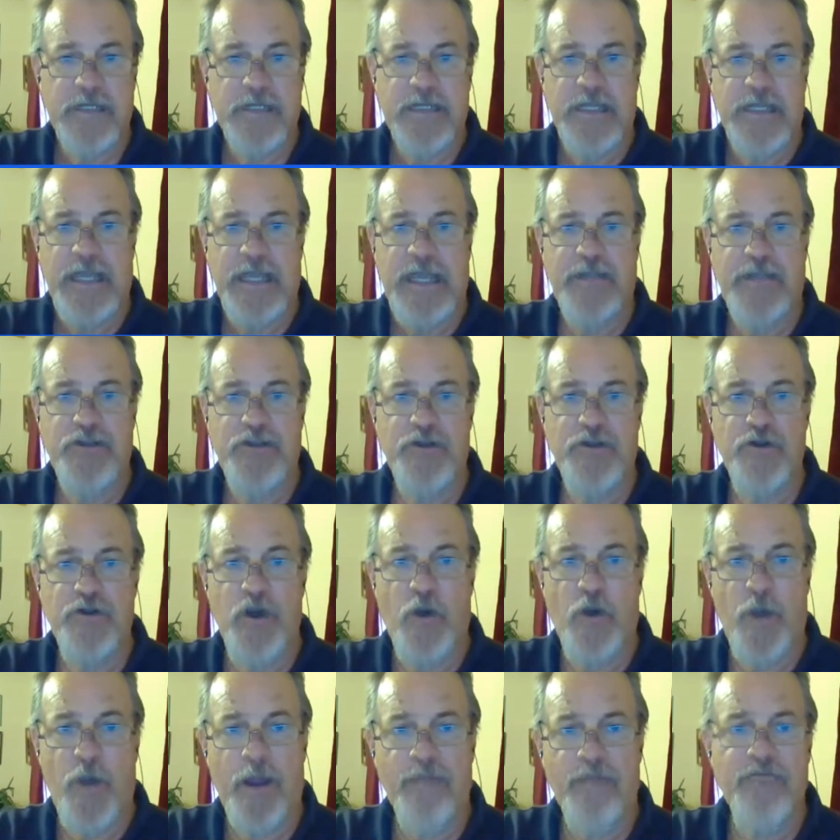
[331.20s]
and you
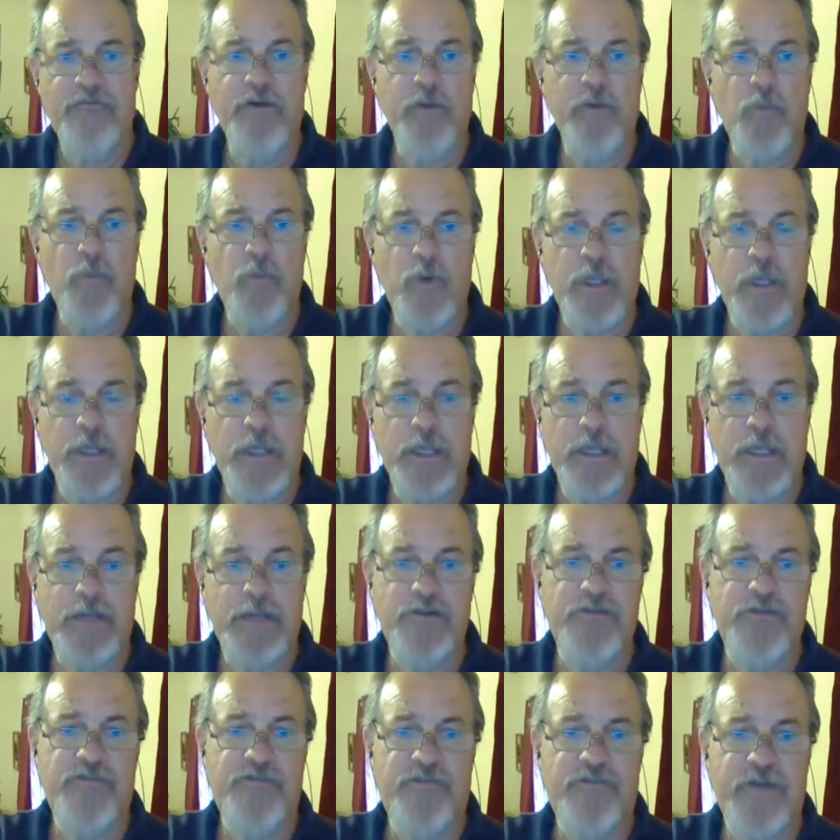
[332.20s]
go every week and
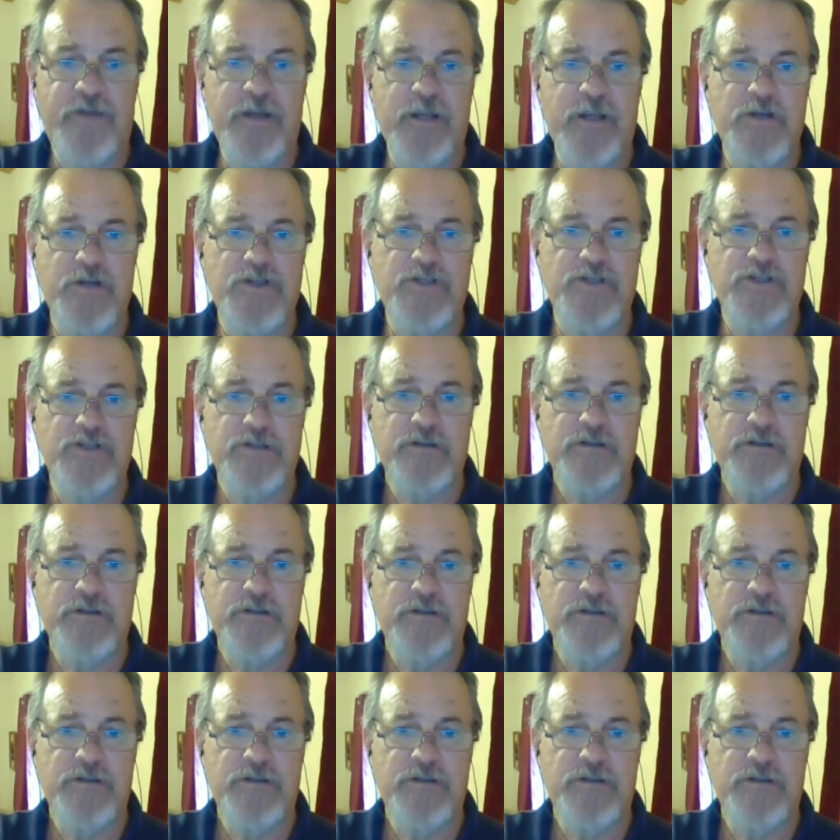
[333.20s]
you finish